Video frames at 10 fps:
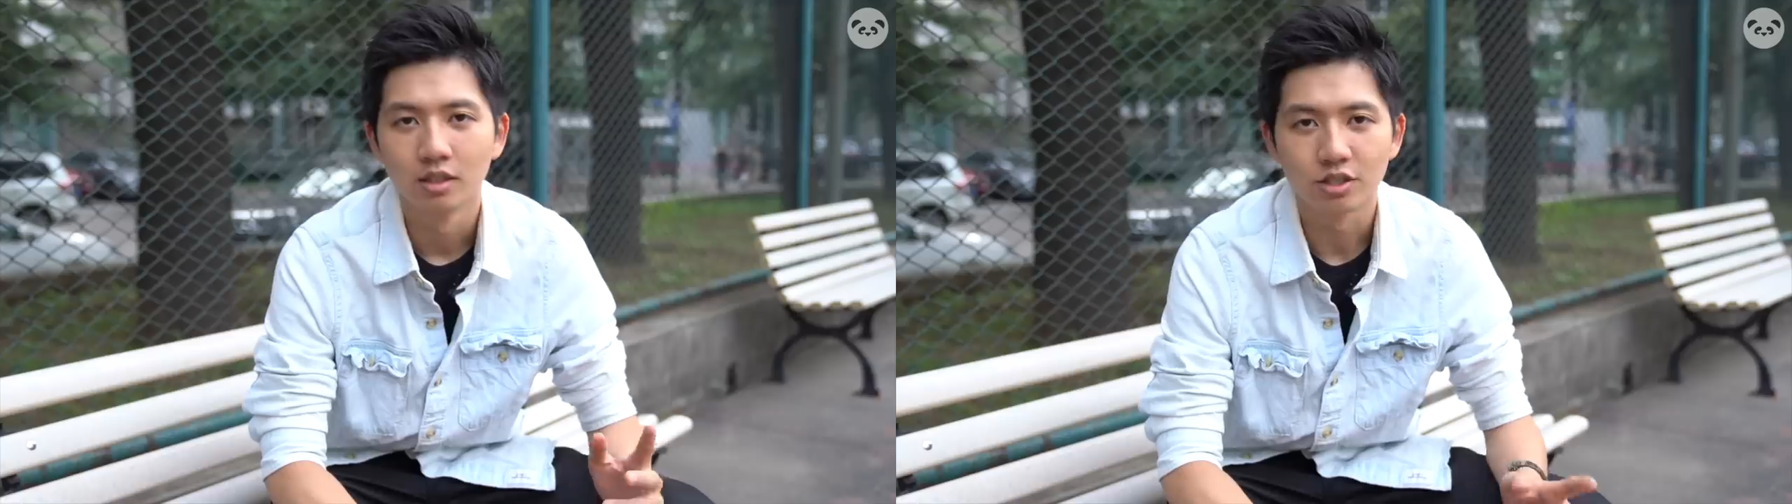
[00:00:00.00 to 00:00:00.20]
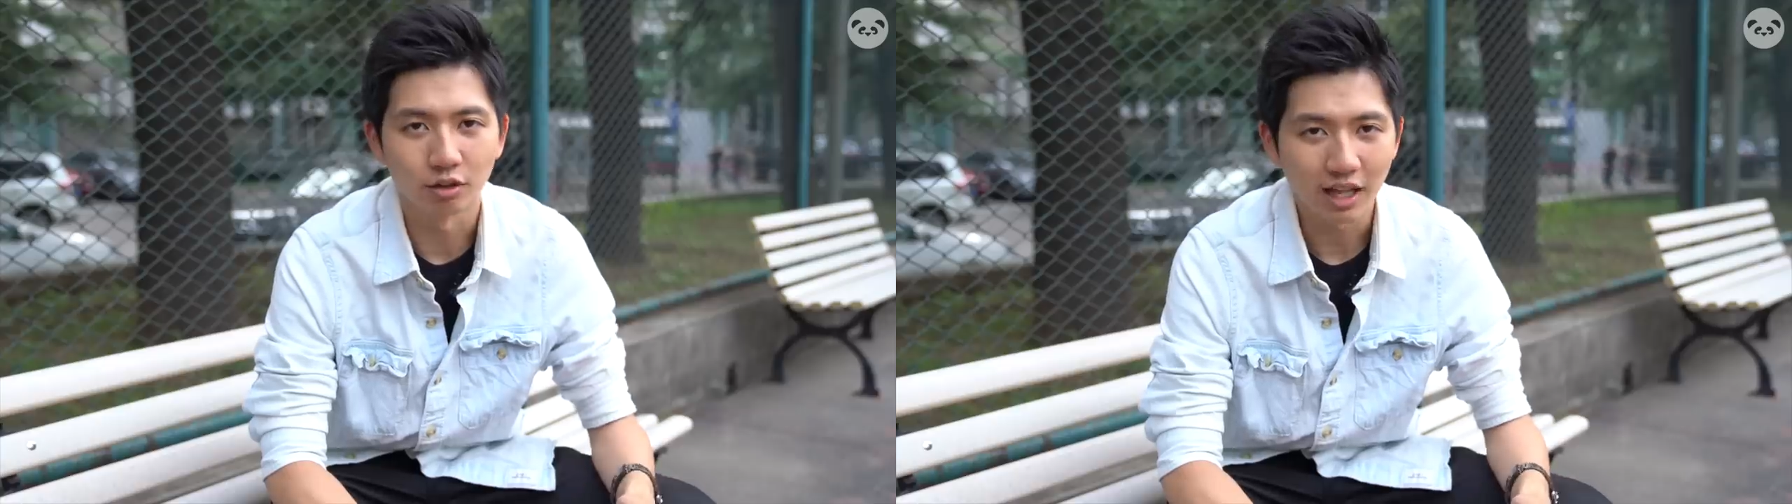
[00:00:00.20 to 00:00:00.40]

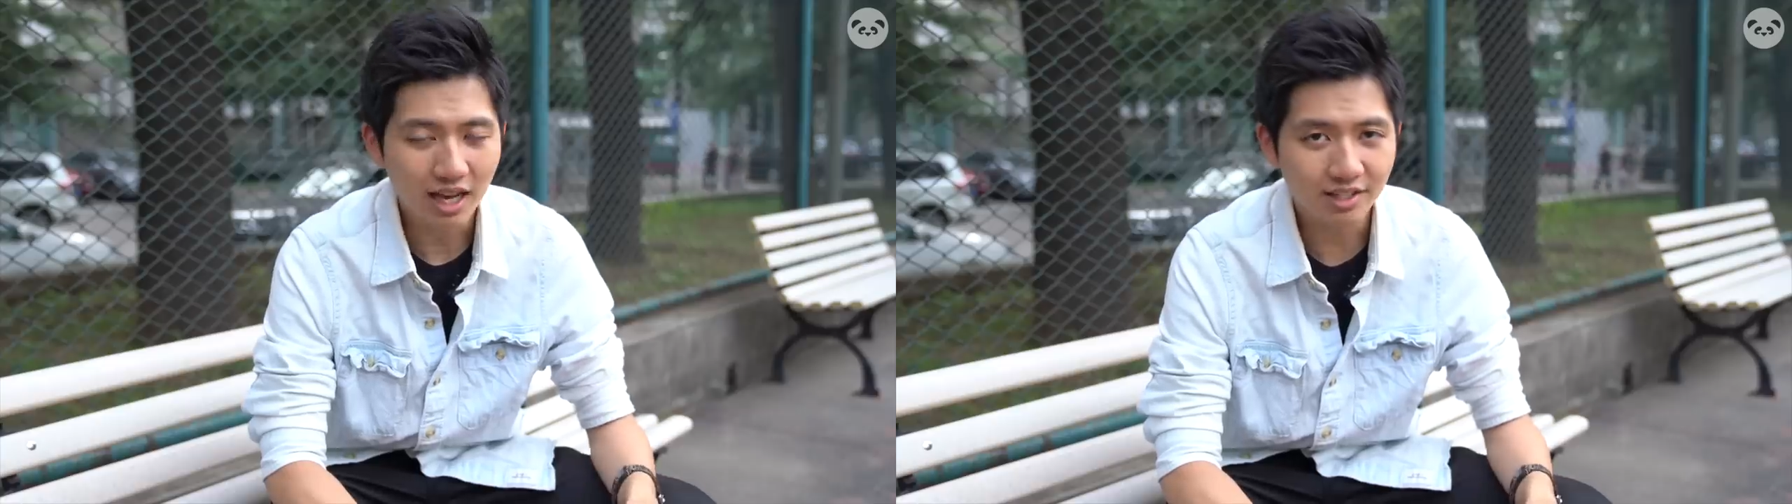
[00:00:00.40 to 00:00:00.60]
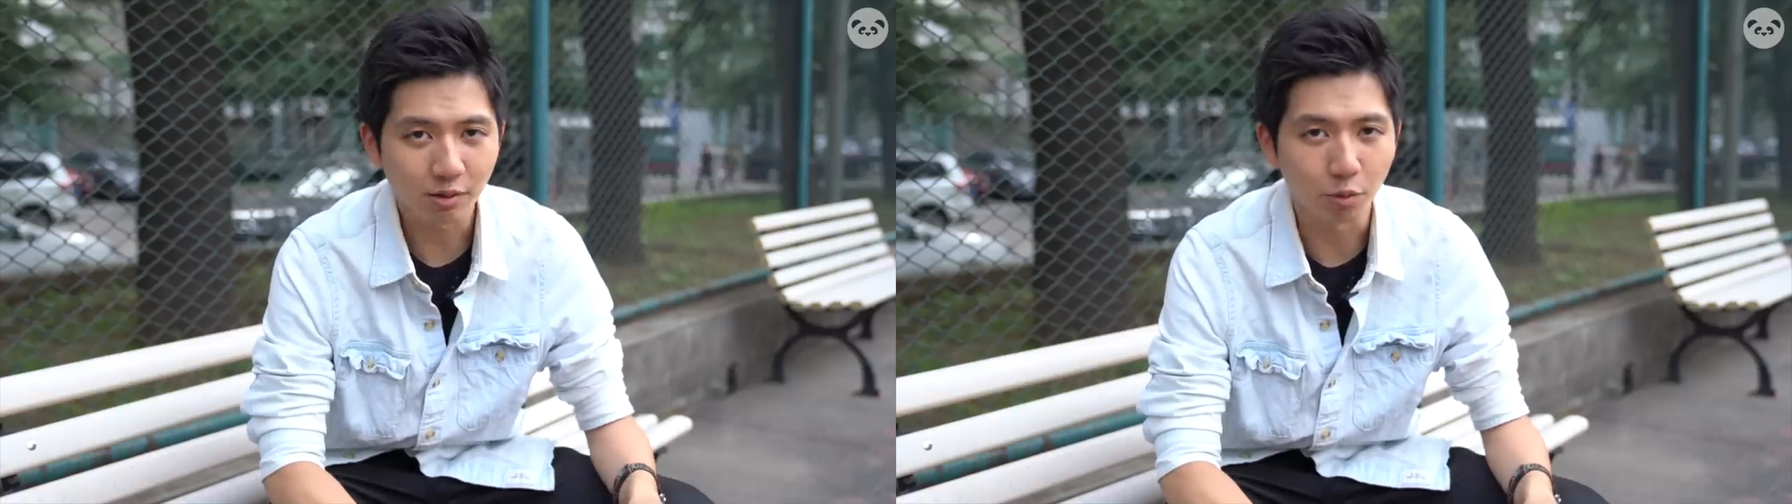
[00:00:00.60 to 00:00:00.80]
So
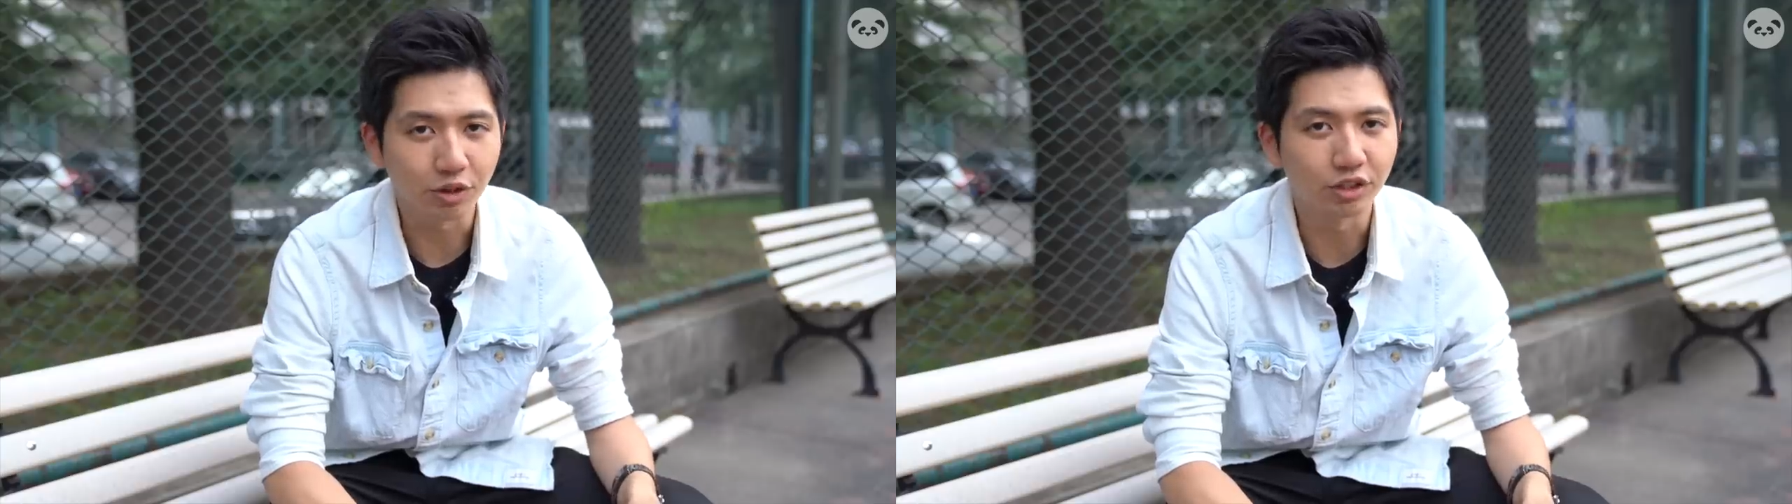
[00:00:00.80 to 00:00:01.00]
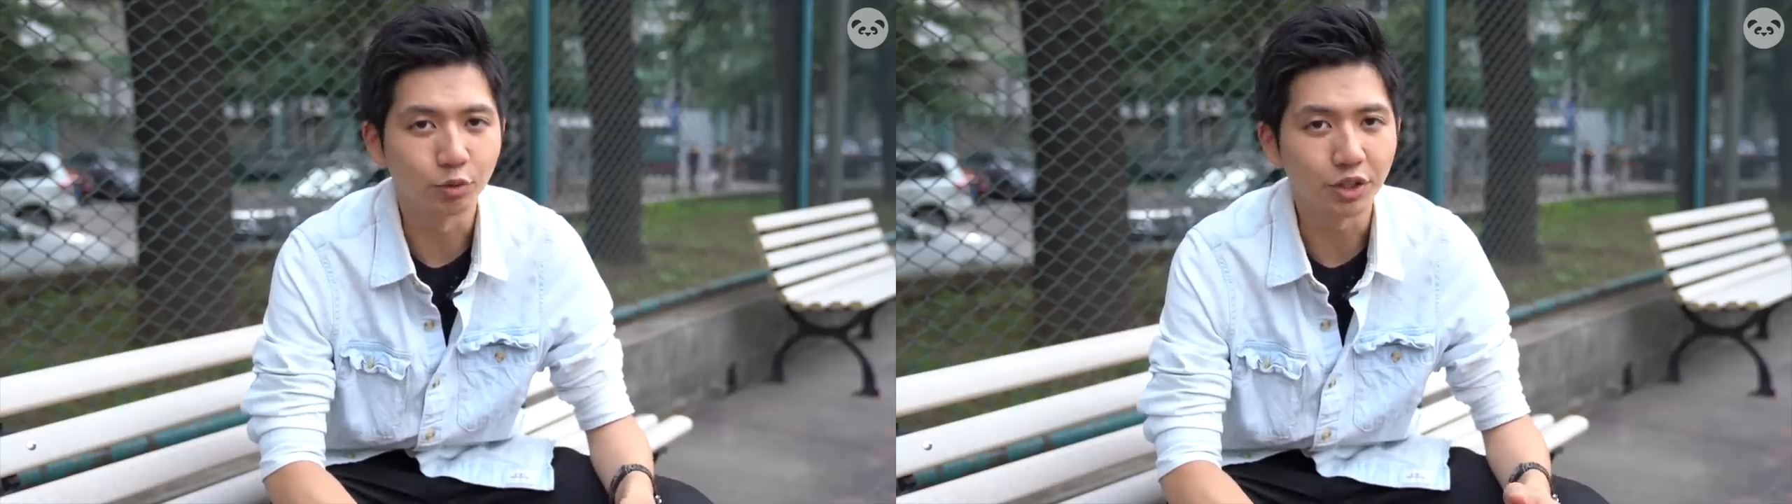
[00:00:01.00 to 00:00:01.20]
last time we
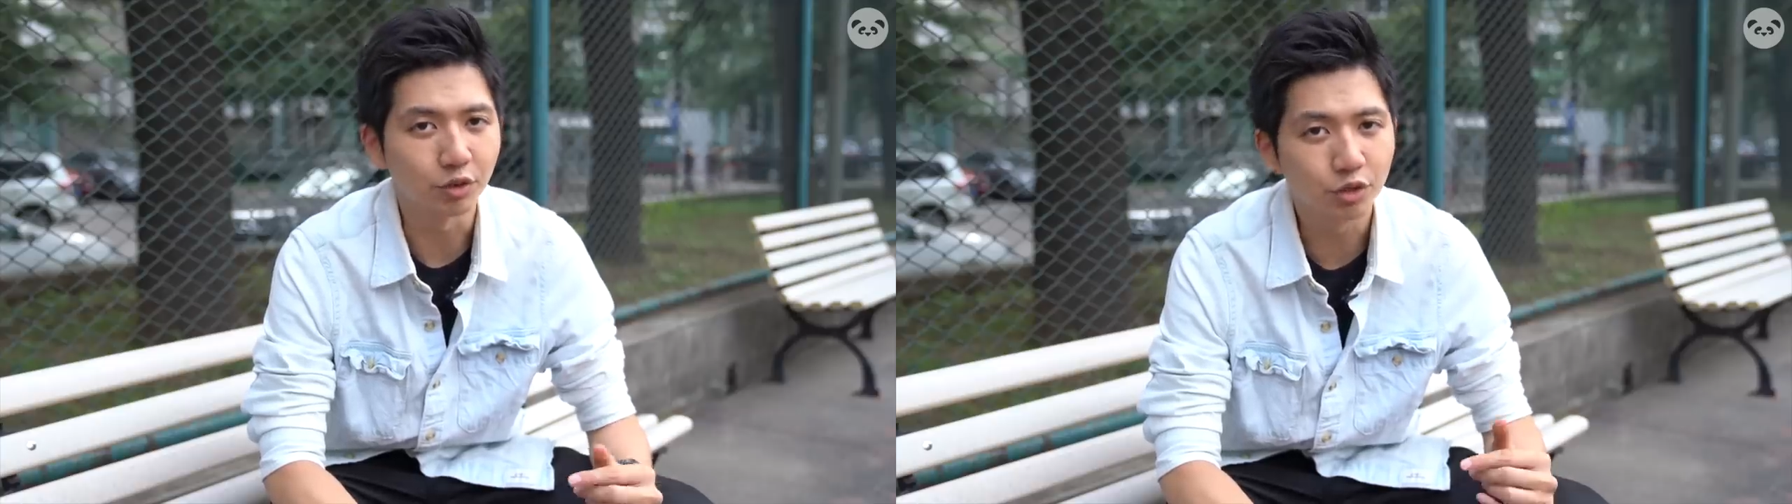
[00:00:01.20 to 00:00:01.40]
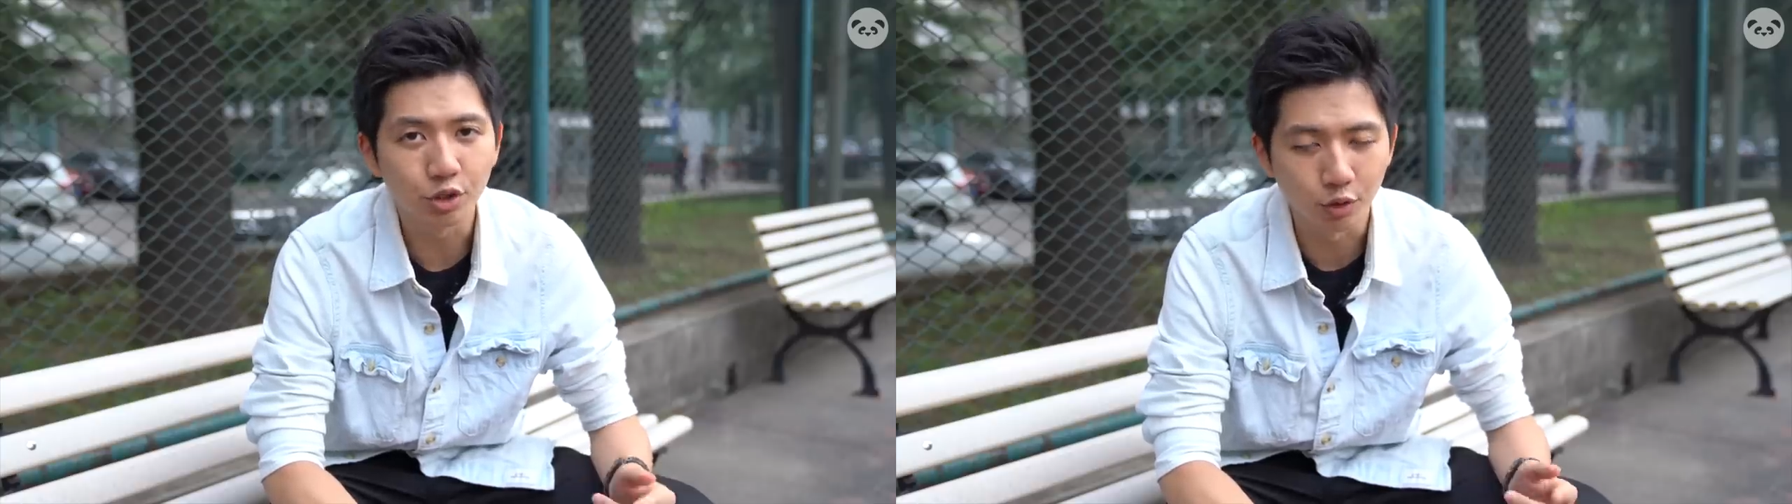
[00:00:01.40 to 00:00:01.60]
did the
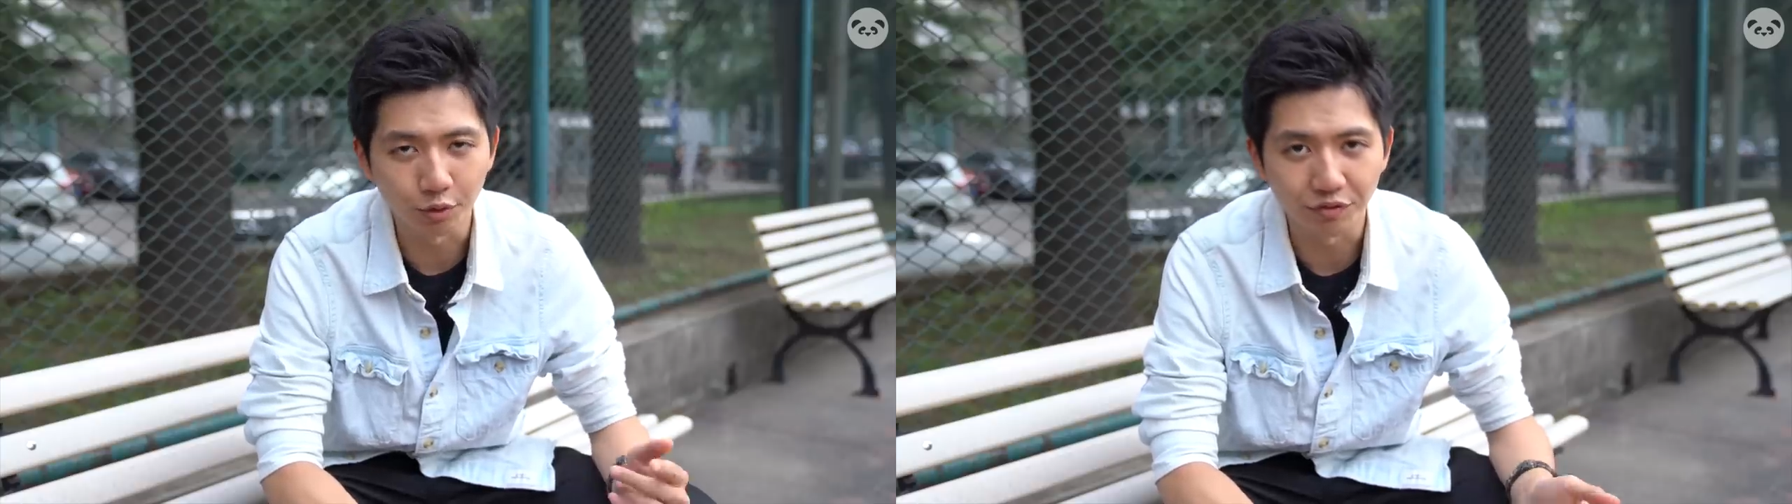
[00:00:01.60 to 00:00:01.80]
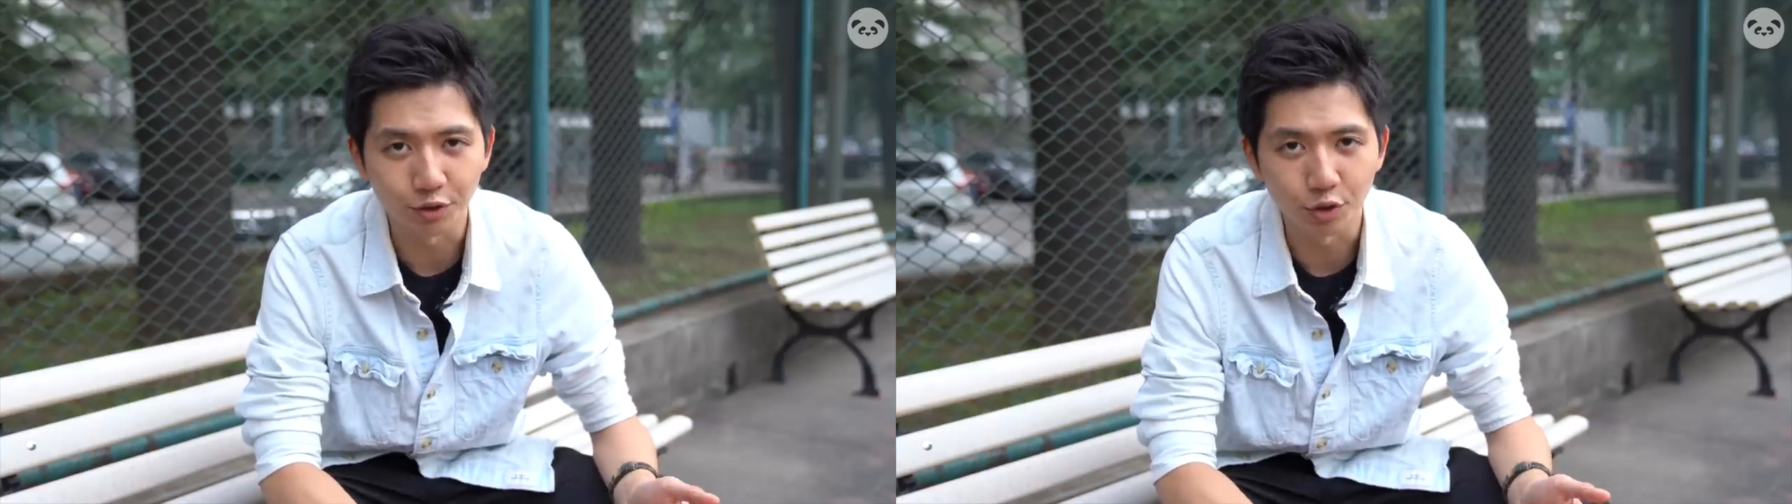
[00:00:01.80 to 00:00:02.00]
Reno 2
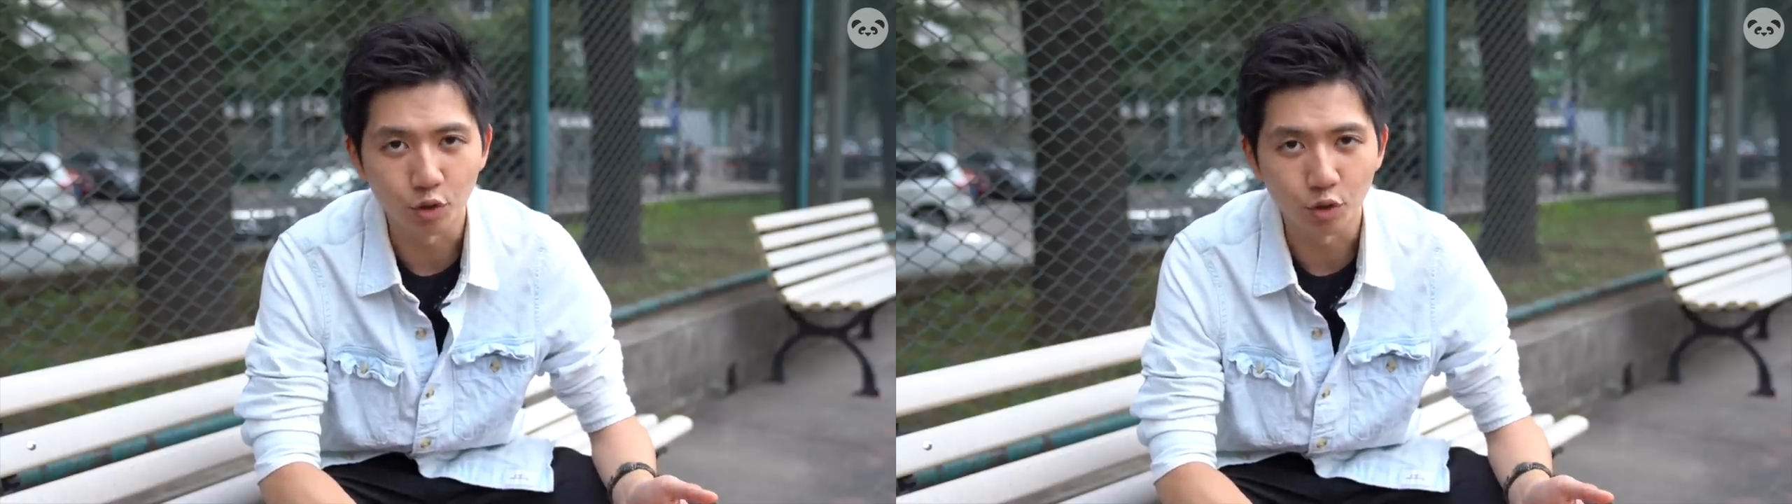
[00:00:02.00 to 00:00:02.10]
review,